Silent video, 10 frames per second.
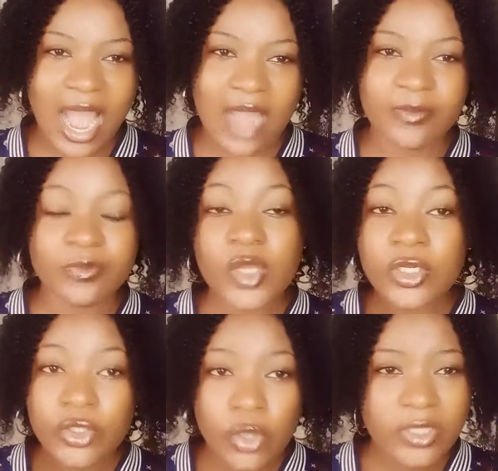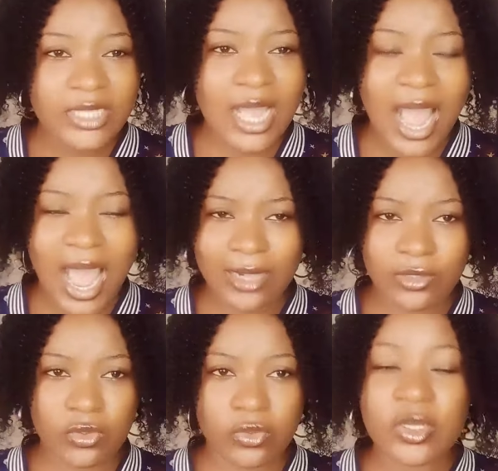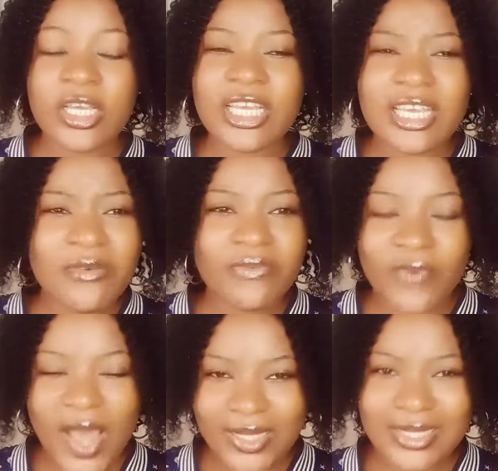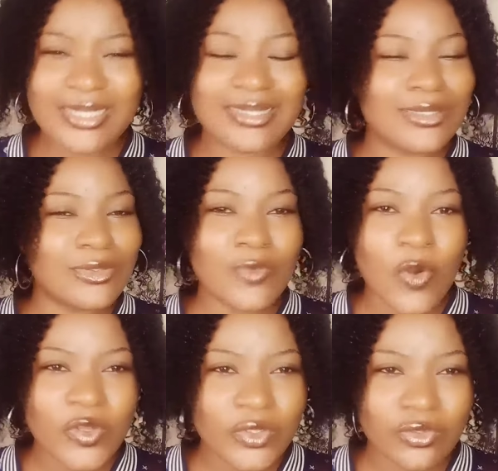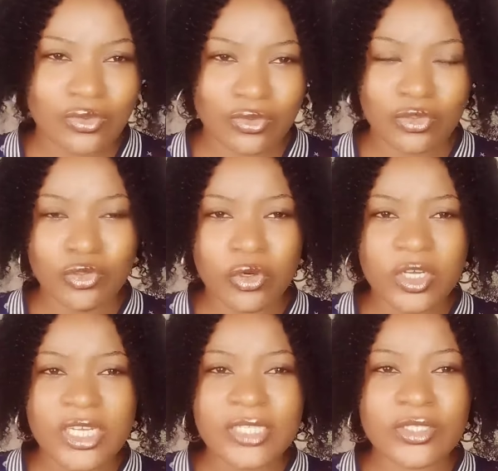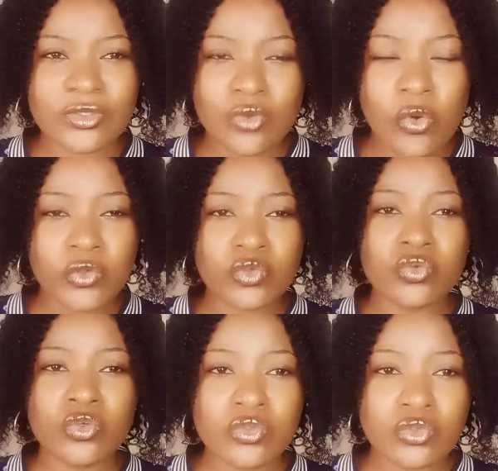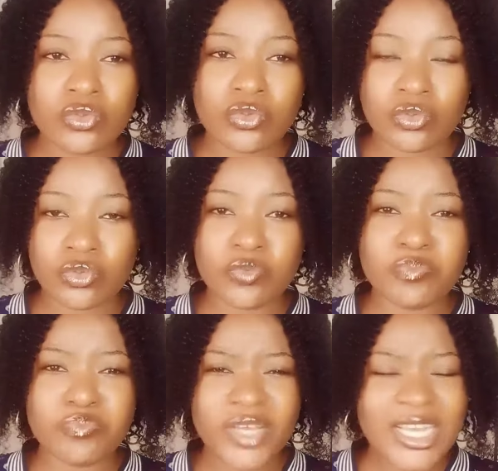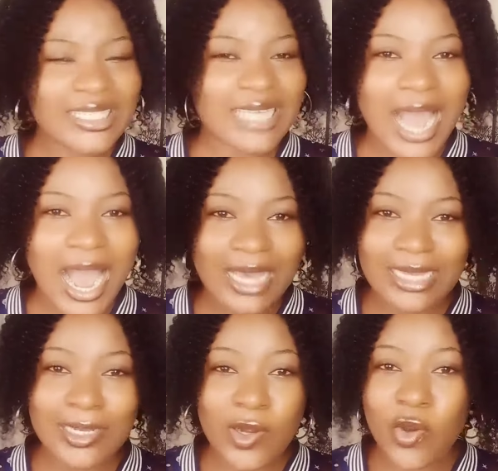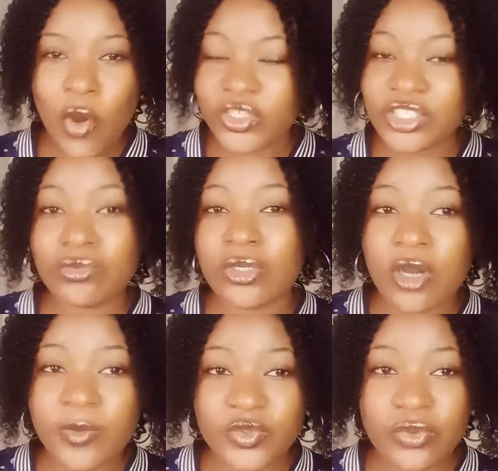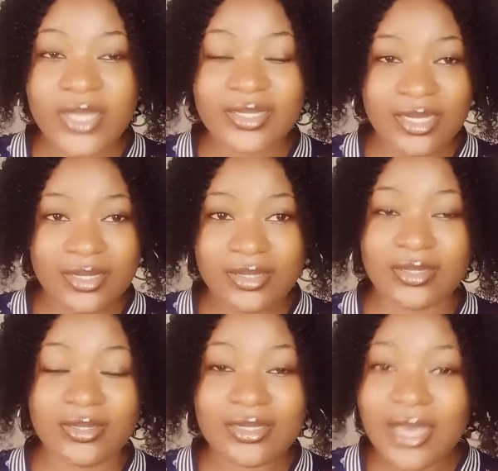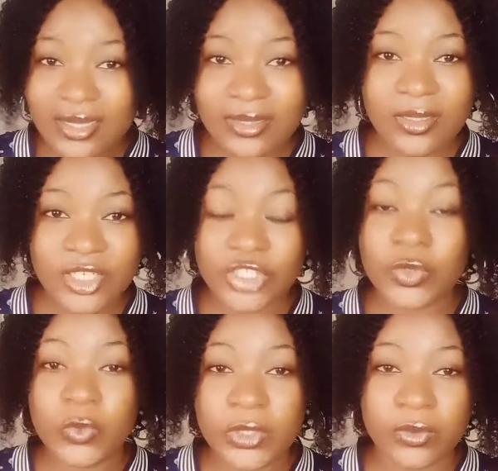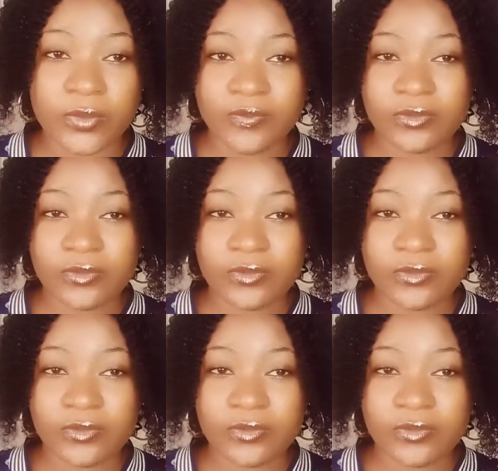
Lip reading: her. Not her at all. In fact, it is going to, you know, it is going to pinch her a lot. She will come to her senses. Yes, she will.